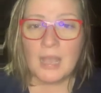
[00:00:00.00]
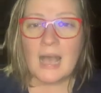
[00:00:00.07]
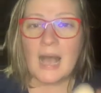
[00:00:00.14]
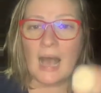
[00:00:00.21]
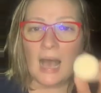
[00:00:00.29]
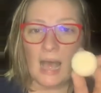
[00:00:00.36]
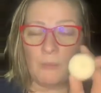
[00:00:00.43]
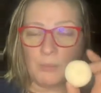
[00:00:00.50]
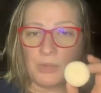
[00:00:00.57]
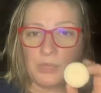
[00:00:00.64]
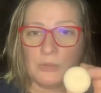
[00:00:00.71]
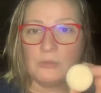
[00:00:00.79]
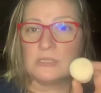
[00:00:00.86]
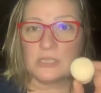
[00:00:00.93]
I would
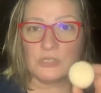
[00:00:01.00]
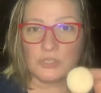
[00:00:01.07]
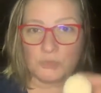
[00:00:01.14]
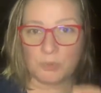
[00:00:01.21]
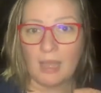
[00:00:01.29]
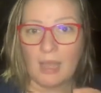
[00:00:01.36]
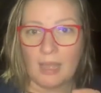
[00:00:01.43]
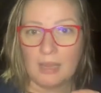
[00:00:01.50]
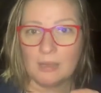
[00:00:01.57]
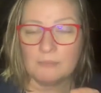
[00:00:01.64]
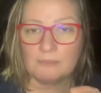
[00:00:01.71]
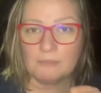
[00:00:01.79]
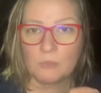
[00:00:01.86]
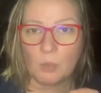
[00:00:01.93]
use it dry,
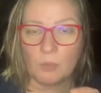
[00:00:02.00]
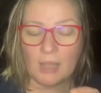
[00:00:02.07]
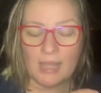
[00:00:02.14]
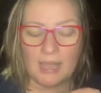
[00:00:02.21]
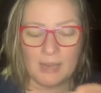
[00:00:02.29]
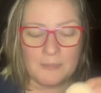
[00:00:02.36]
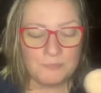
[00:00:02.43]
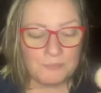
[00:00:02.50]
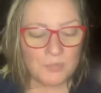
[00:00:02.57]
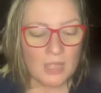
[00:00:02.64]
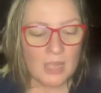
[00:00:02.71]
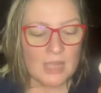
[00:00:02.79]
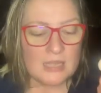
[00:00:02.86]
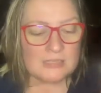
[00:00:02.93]
okay?
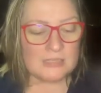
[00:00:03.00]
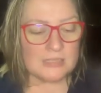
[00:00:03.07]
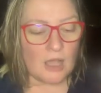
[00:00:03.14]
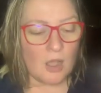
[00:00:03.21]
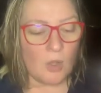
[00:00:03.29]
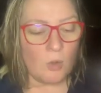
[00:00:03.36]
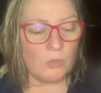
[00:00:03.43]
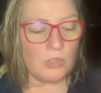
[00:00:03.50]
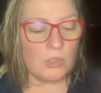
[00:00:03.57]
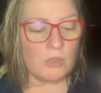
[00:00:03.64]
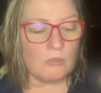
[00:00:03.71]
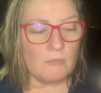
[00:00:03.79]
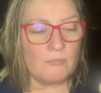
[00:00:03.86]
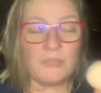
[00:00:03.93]
So
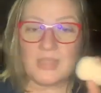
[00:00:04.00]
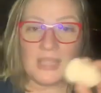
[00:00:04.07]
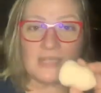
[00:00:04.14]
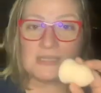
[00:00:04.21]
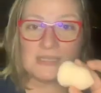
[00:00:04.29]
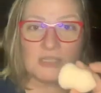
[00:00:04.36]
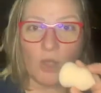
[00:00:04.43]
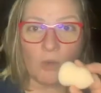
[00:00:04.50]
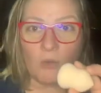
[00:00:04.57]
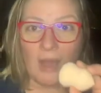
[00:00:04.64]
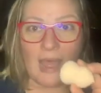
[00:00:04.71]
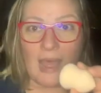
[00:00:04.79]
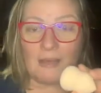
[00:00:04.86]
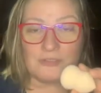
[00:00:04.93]
these
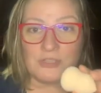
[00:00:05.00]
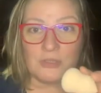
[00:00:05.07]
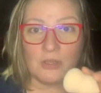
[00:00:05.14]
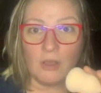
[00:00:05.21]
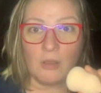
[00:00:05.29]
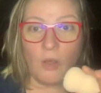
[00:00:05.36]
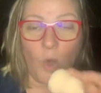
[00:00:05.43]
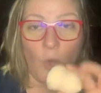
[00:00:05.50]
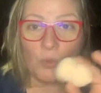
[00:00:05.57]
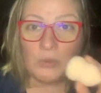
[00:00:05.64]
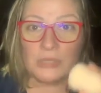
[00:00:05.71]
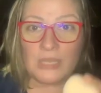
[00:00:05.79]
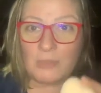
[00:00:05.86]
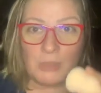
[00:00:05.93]
don't have to
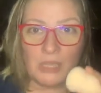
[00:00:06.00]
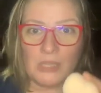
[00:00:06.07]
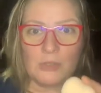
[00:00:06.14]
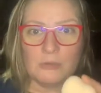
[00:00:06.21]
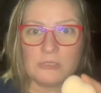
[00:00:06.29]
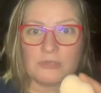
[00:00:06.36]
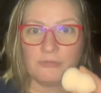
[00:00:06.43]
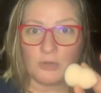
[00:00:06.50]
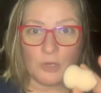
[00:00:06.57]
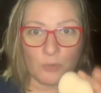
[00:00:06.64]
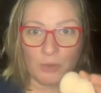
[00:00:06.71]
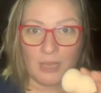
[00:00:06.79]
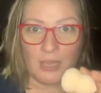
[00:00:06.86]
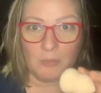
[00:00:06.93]
only be used for
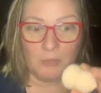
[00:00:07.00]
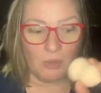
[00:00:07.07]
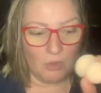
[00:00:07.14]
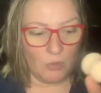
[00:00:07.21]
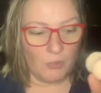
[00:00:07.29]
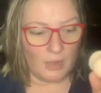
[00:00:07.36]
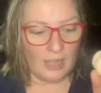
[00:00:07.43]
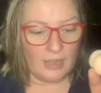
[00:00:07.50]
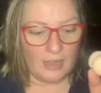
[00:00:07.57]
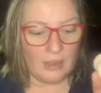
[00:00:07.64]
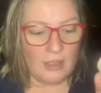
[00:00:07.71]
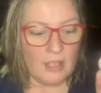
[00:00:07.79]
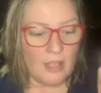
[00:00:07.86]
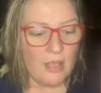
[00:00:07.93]
cream,
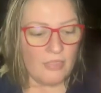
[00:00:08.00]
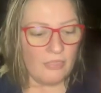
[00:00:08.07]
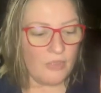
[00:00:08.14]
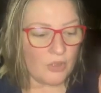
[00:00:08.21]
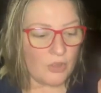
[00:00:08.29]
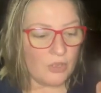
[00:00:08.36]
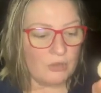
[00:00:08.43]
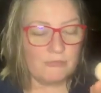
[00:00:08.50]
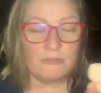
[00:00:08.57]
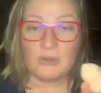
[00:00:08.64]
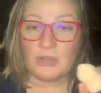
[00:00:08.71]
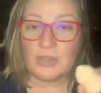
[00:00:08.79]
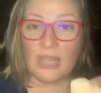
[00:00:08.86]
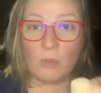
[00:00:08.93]
okay? They're good
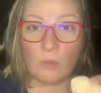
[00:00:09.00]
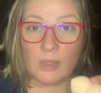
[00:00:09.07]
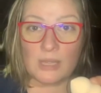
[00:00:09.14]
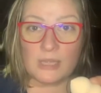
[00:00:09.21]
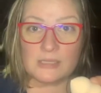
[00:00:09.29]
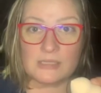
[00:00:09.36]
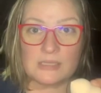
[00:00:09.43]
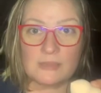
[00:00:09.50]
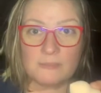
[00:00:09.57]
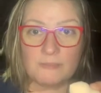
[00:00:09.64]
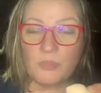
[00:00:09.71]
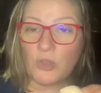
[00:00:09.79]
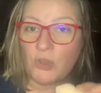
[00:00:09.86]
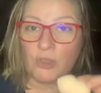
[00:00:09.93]
for liquids,
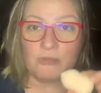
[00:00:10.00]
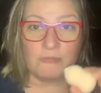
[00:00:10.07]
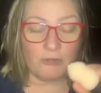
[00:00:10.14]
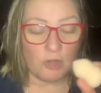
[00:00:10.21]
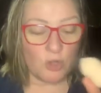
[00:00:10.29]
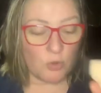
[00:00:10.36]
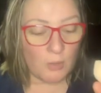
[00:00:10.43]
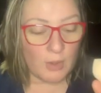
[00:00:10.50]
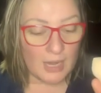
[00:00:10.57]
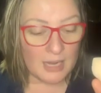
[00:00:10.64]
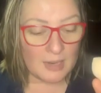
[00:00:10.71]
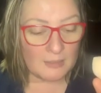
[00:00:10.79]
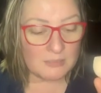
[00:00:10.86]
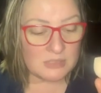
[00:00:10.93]
they're good for
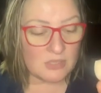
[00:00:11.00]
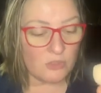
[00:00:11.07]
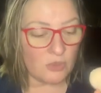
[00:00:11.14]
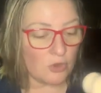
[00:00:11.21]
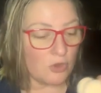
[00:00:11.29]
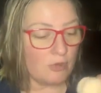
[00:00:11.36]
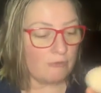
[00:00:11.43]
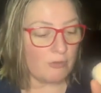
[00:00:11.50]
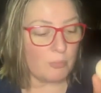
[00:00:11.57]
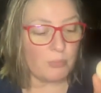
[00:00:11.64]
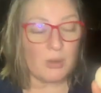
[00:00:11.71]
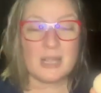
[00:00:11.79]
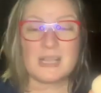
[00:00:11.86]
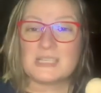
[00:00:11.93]
creams, they're good for
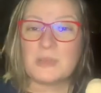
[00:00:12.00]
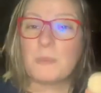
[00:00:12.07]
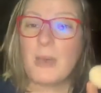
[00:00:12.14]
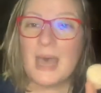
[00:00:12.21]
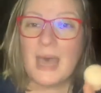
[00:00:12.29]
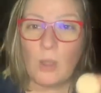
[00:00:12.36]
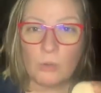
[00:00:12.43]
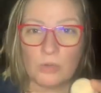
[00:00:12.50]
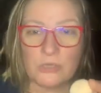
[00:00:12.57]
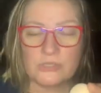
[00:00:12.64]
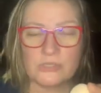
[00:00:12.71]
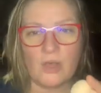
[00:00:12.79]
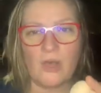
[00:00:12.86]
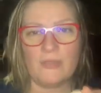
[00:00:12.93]
pressed
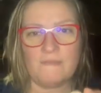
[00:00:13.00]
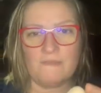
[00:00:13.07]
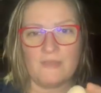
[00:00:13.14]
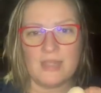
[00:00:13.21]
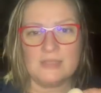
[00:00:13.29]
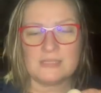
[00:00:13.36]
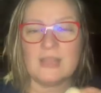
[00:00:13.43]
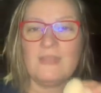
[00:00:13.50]
powders on the face.